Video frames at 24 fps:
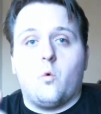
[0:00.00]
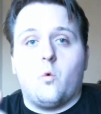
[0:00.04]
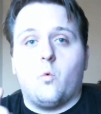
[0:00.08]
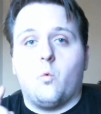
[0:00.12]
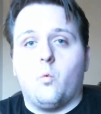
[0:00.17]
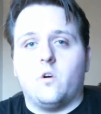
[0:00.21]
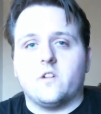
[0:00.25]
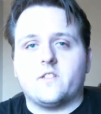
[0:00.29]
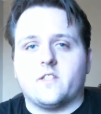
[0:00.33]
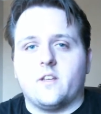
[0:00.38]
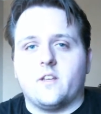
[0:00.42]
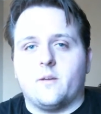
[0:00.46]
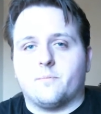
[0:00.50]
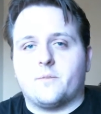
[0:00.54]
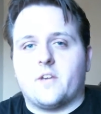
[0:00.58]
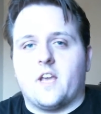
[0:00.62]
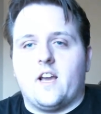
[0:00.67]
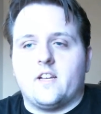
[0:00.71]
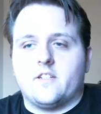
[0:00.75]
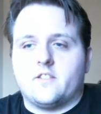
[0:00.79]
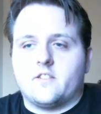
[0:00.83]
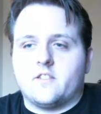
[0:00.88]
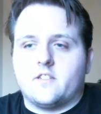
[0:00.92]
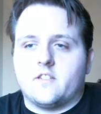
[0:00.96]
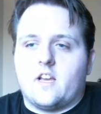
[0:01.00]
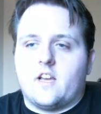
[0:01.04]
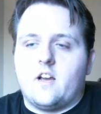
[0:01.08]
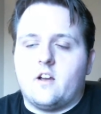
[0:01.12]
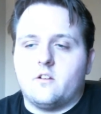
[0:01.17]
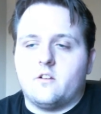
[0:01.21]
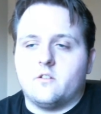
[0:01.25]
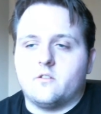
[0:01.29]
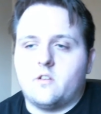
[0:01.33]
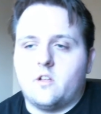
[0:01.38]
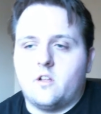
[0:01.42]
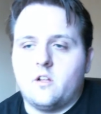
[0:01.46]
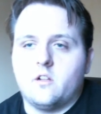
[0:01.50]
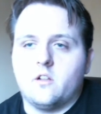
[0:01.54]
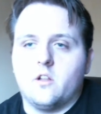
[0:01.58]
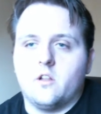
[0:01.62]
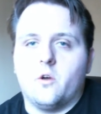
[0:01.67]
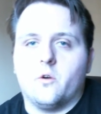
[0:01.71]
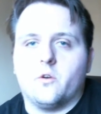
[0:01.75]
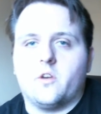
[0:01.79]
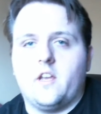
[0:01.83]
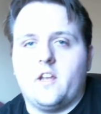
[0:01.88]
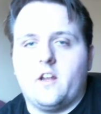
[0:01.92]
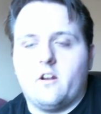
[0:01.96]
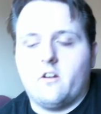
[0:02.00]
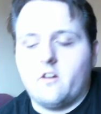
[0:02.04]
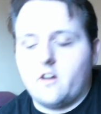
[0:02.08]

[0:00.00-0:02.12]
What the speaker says: What's up, guys and gals? Loki here